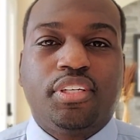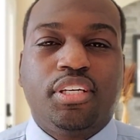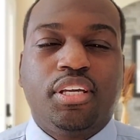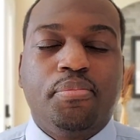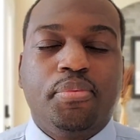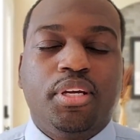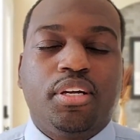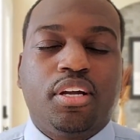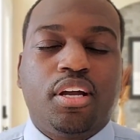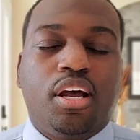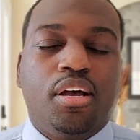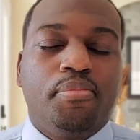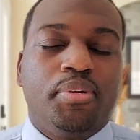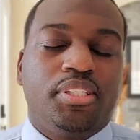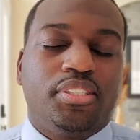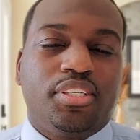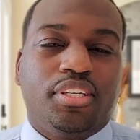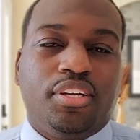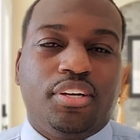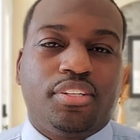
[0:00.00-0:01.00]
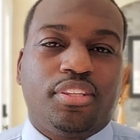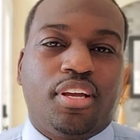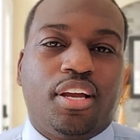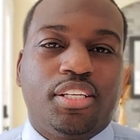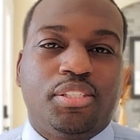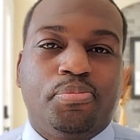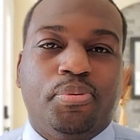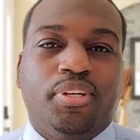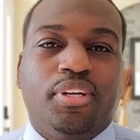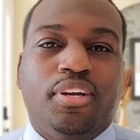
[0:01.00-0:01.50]
Give me your comments and your
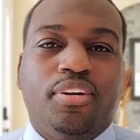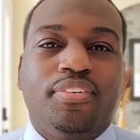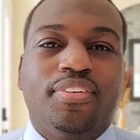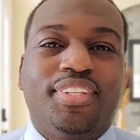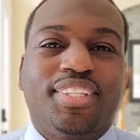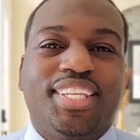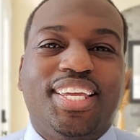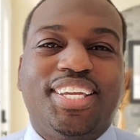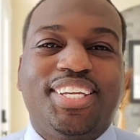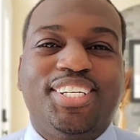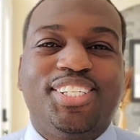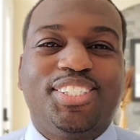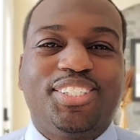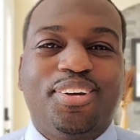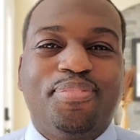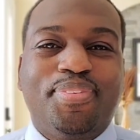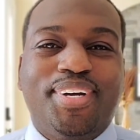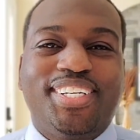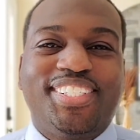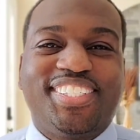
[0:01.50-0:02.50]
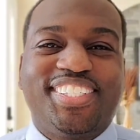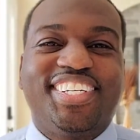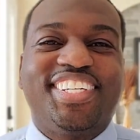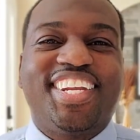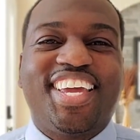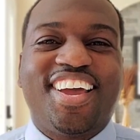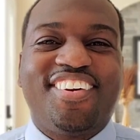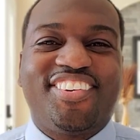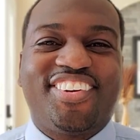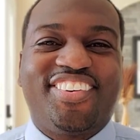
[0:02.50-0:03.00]
thoughts below. Thank you so much and
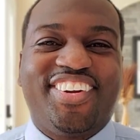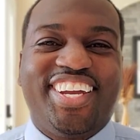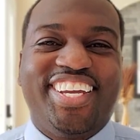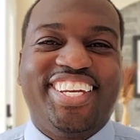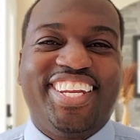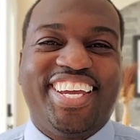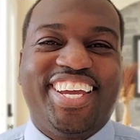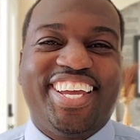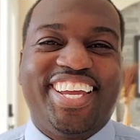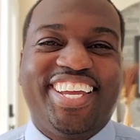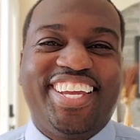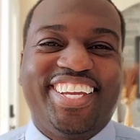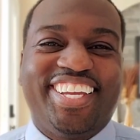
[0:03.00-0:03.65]
have a great day.